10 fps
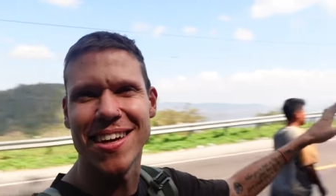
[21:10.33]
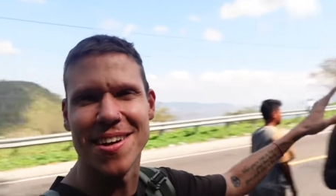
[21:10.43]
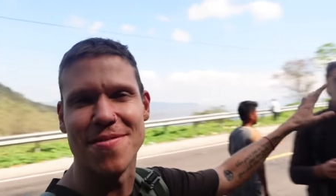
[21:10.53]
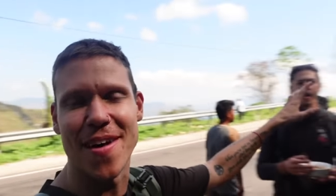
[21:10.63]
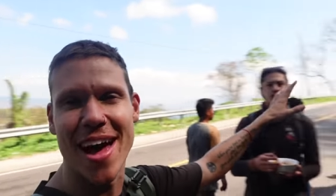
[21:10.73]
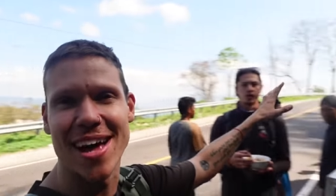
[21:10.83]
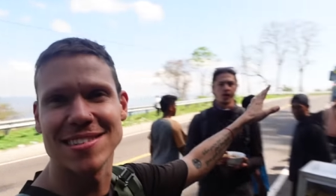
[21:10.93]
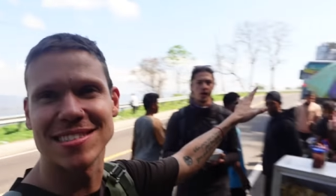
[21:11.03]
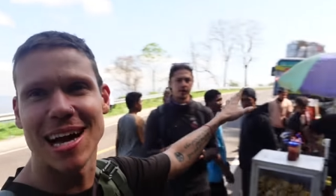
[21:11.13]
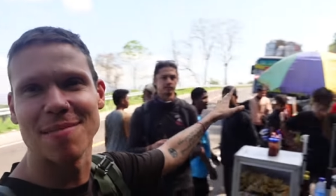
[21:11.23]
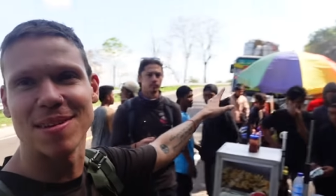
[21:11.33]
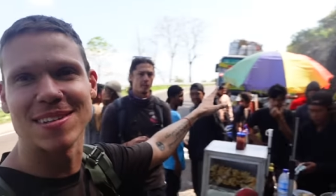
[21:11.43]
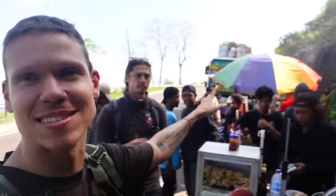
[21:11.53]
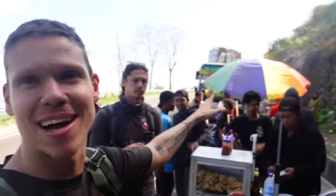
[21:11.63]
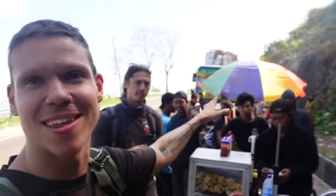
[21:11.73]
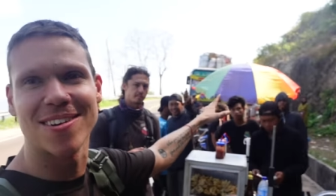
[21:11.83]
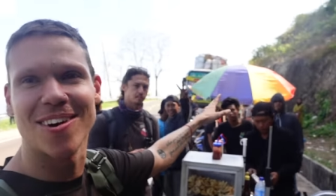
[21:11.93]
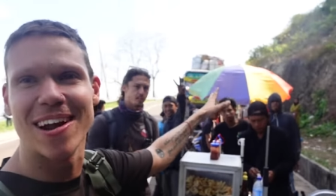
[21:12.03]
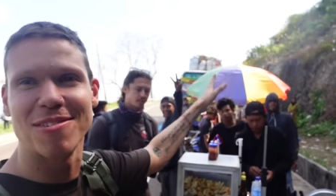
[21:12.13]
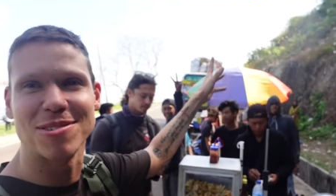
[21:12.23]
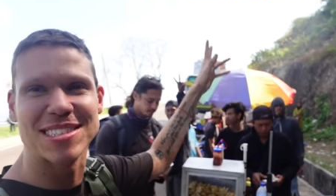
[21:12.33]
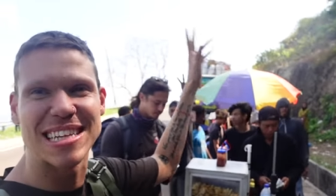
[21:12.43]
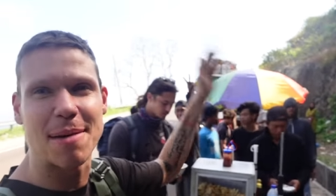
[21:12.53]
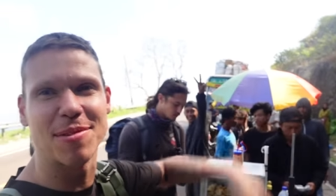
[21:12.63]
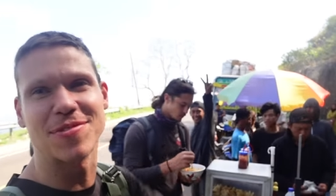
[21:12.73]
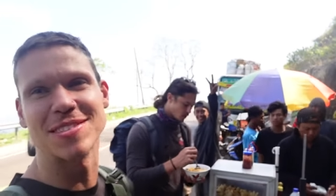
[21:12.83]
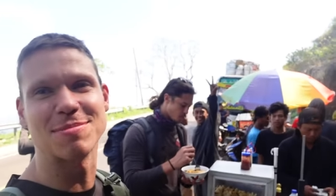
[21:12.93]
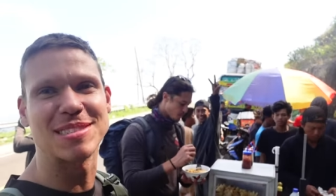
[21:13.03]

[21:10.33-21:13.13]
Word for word: like a van stopped on the side of the road. Everyone's stopping for some